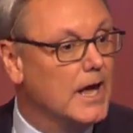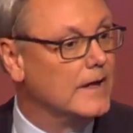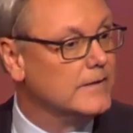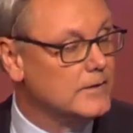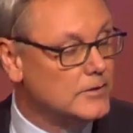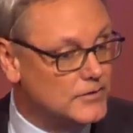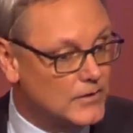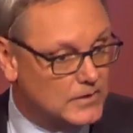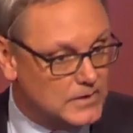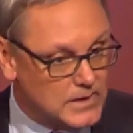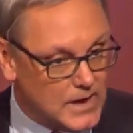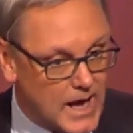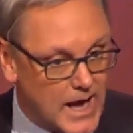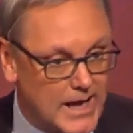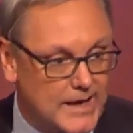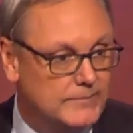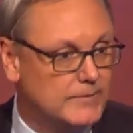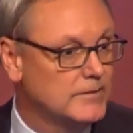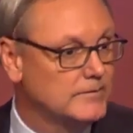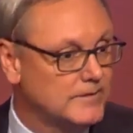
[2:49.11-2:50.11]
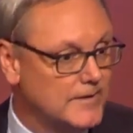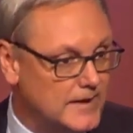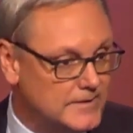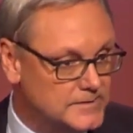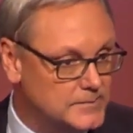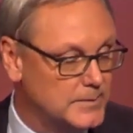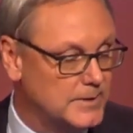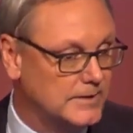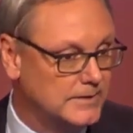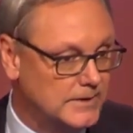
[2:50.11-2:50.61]
and there's a lot of
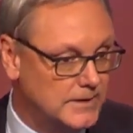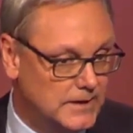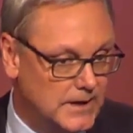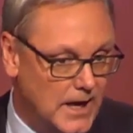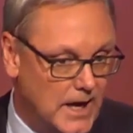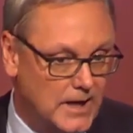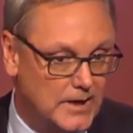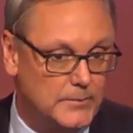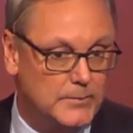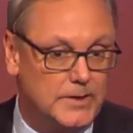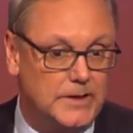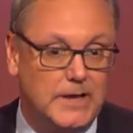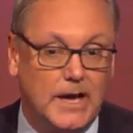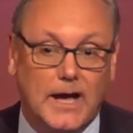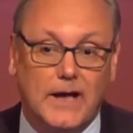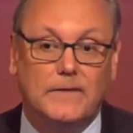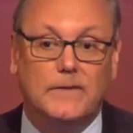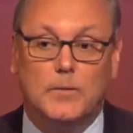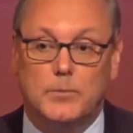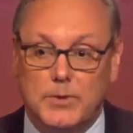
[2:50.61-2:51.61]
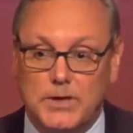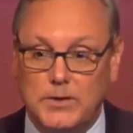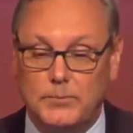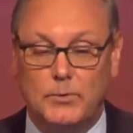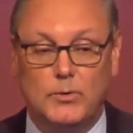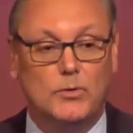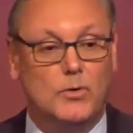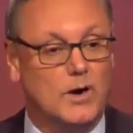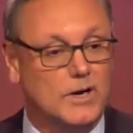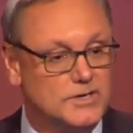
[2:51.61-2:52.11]
investment in the economy, and the
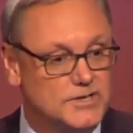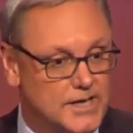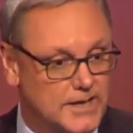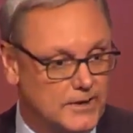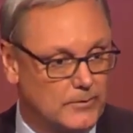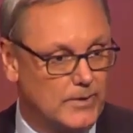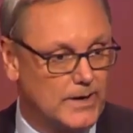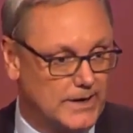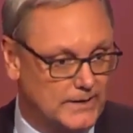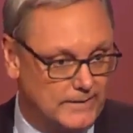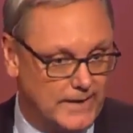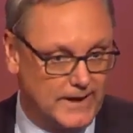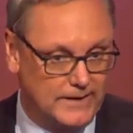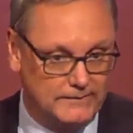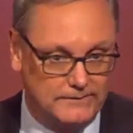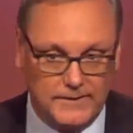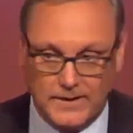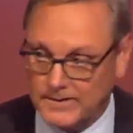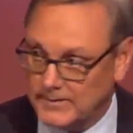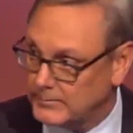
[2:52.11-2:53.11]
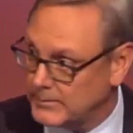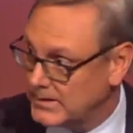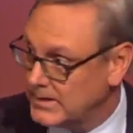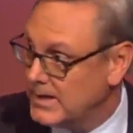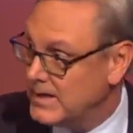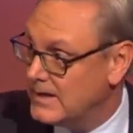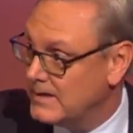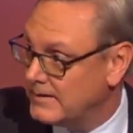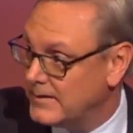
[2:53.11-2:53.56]
people who are generating that investment,